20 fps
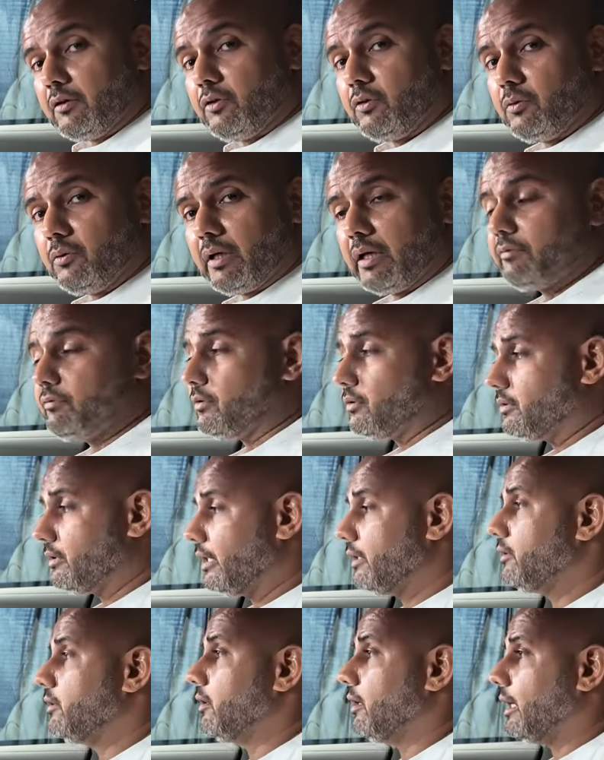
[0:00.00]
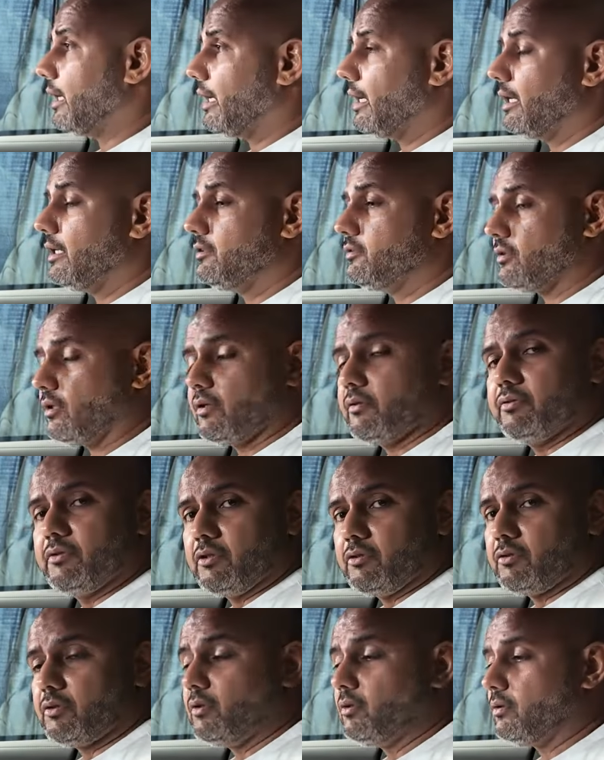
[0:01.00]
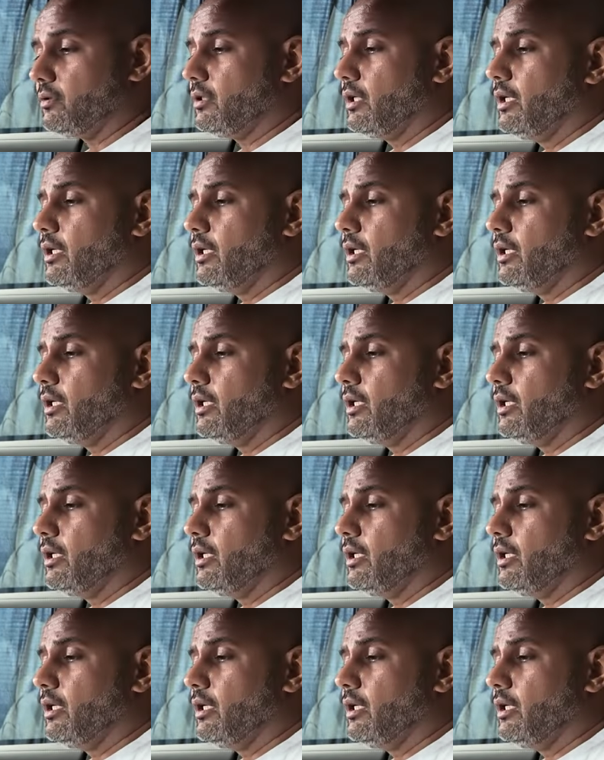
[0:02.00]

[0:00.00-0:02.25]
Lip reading: you have to take your eyes off the road